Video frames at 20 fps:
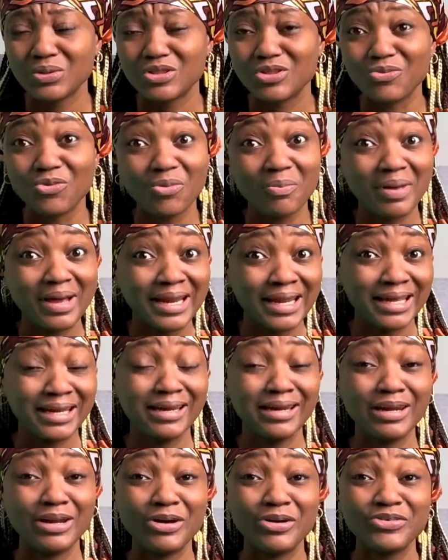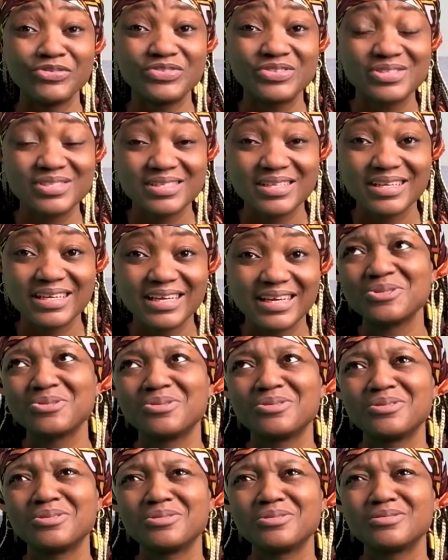the woman he loves
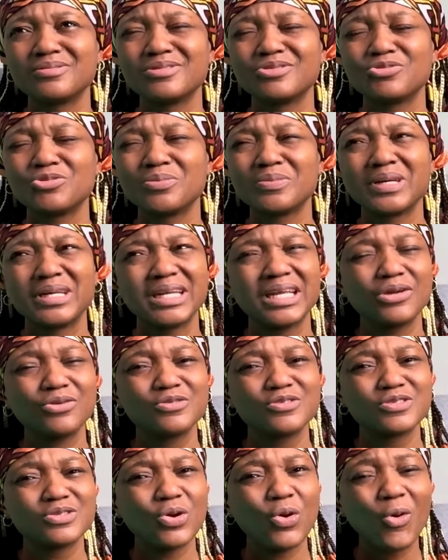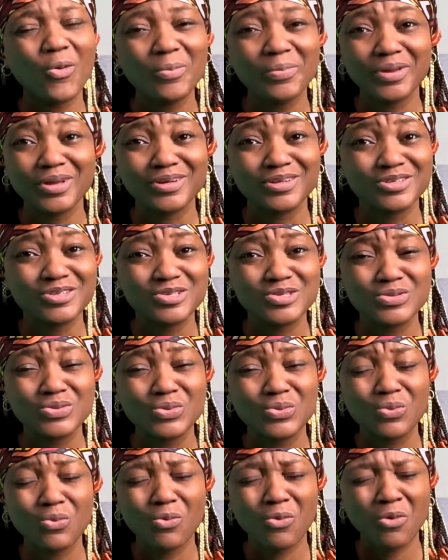or the woman he was hoping
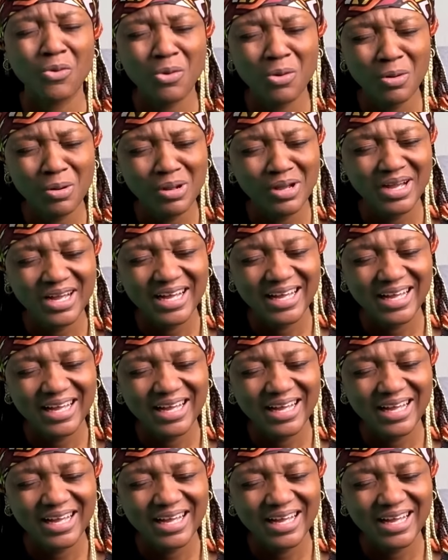to woo.